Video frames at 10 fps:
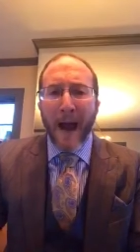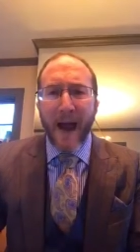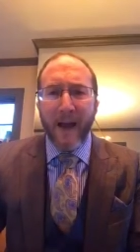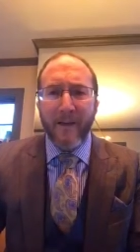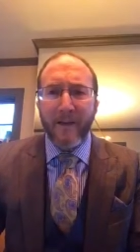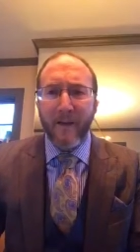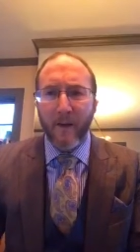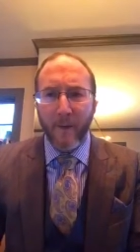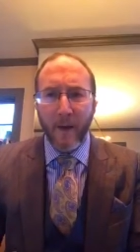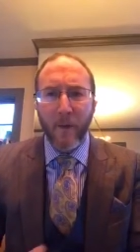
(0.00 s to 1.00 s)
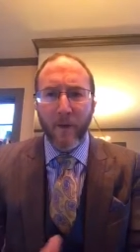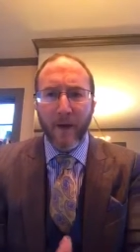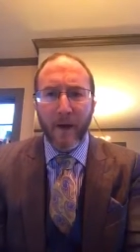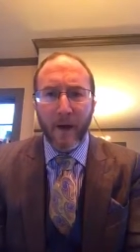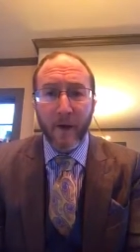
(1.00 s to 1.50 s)
past the people
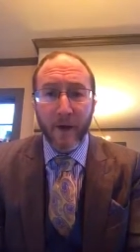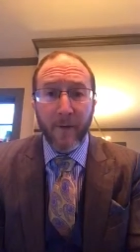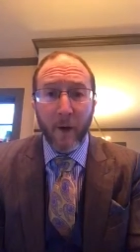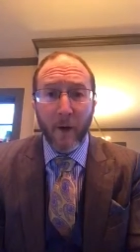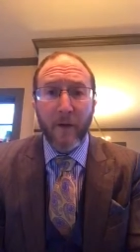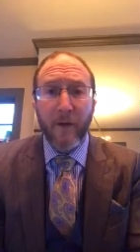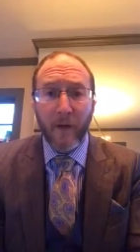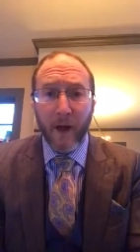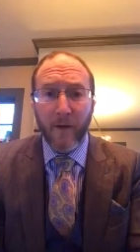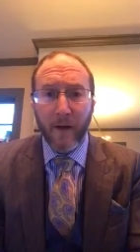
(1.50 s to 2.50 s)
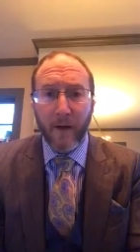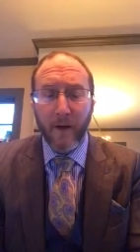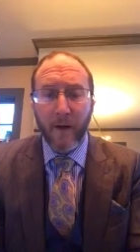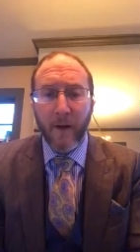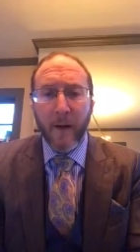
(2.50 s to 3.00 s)
that Dr. Giovanni is discussing.
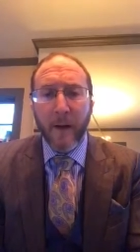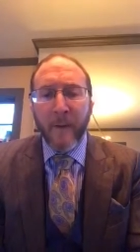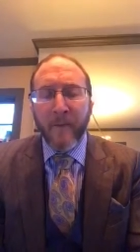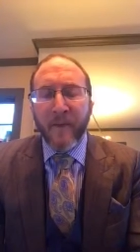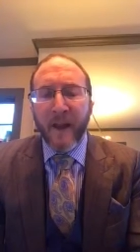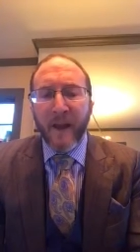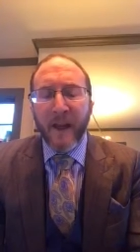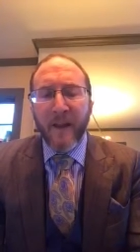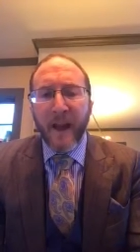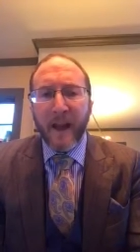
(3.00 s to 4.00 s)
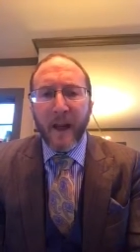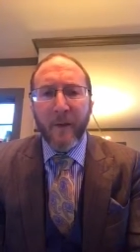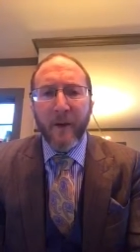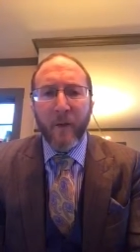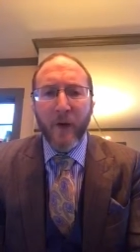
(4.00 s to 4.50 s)
In, in that
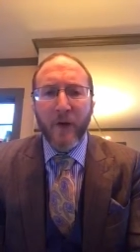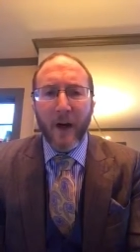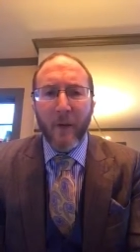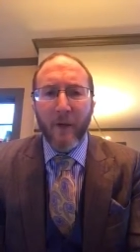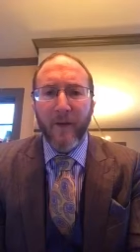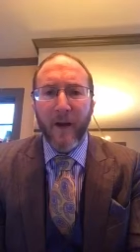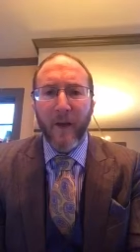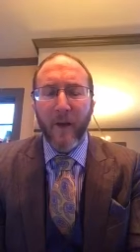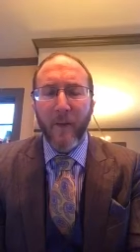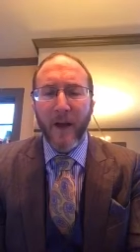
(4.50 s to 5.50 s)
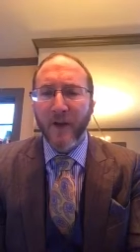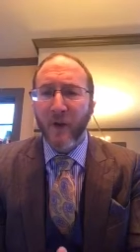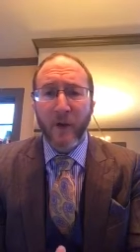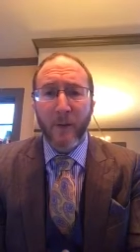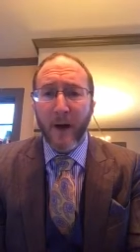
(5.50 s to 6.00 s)
CareMS1 trial, we found that the
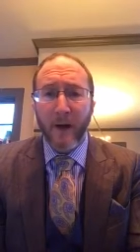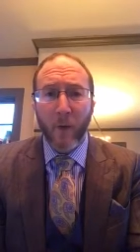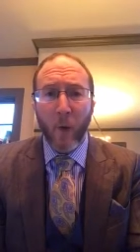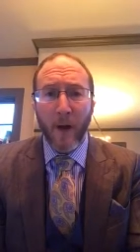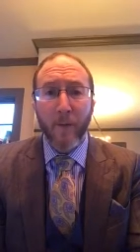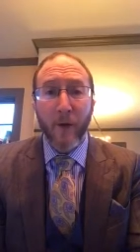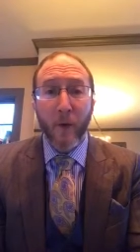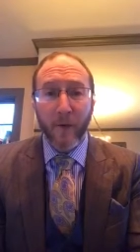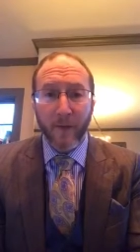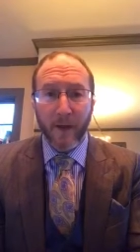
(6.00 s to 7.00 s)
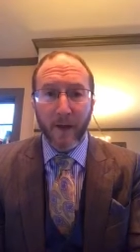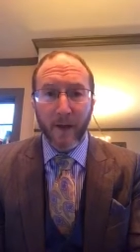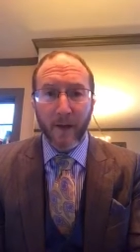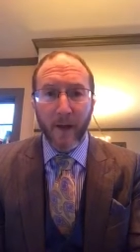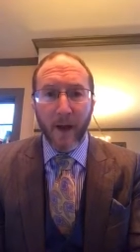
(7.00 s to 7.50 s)
patients responded quite beautifully.
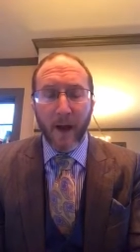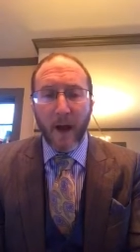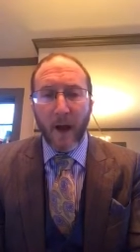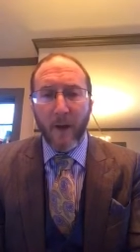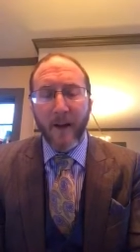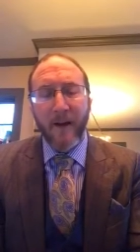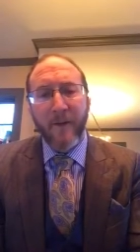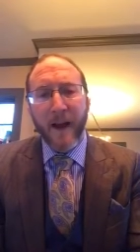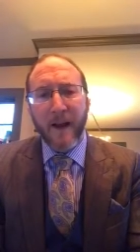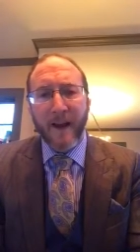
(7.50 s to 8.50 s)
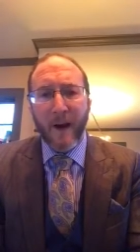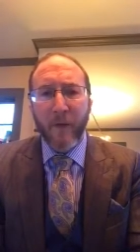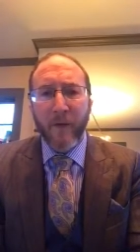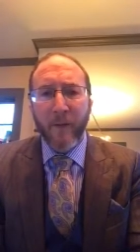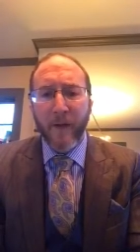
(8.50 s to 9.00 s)
Uh, in fact, I
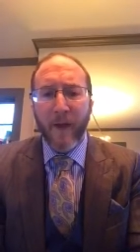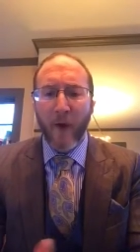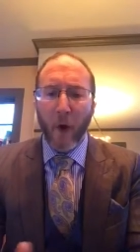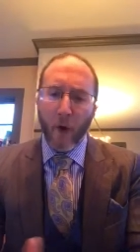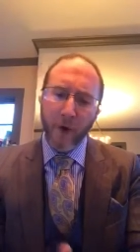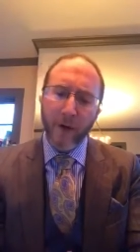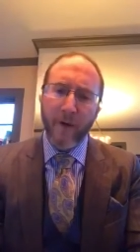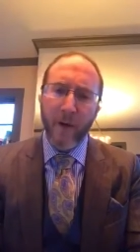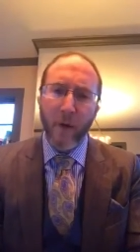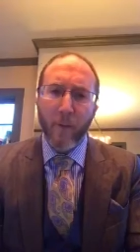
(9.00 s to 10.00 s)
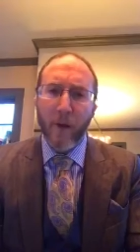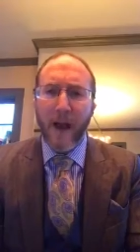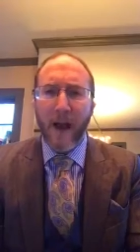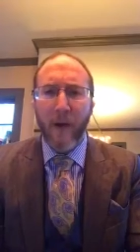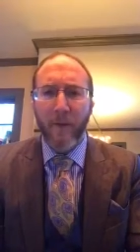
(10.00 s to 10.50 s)
would submit that the earlier that you
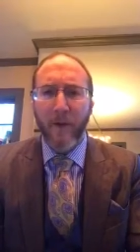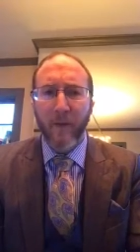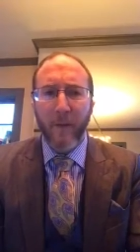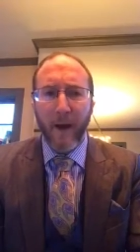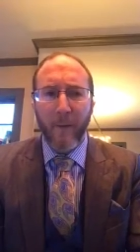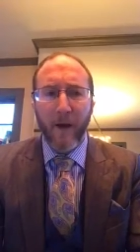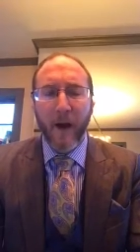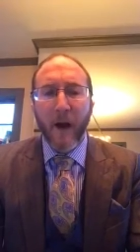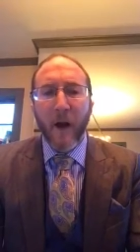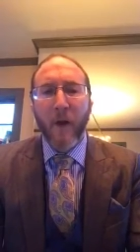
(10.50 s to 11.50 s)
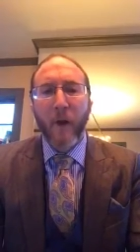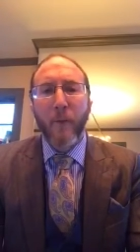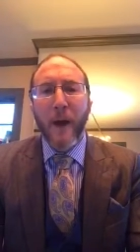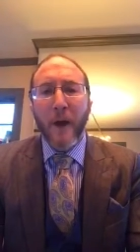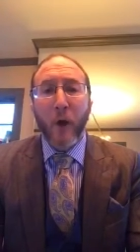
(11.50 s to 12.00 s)
apply alemtuzumab, the
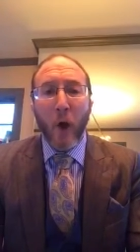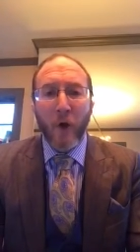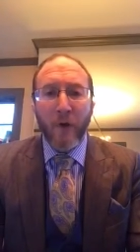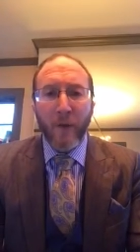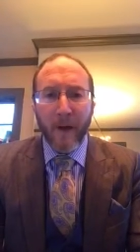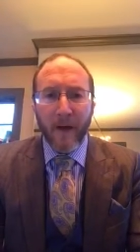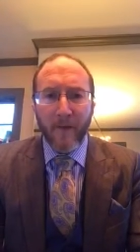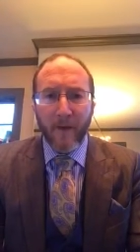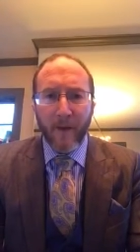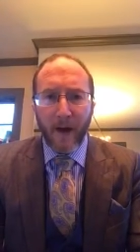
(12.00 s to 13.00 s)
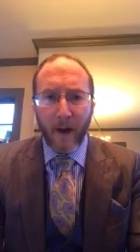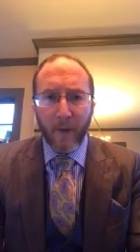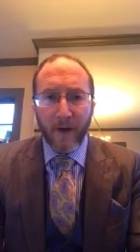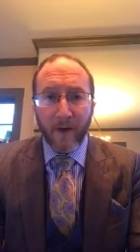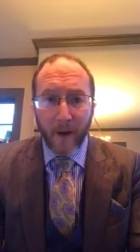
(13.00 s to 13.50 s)
better long-term benefit that I
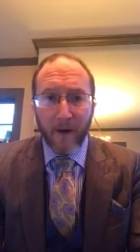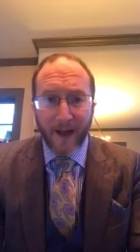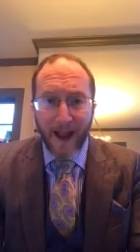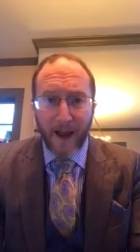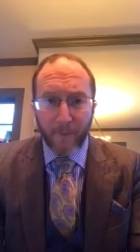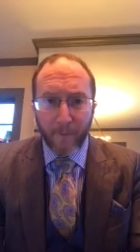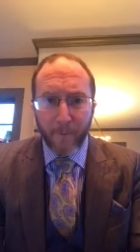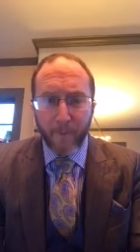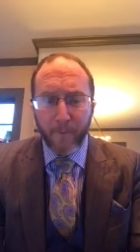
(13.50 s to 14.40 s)
would expect to have.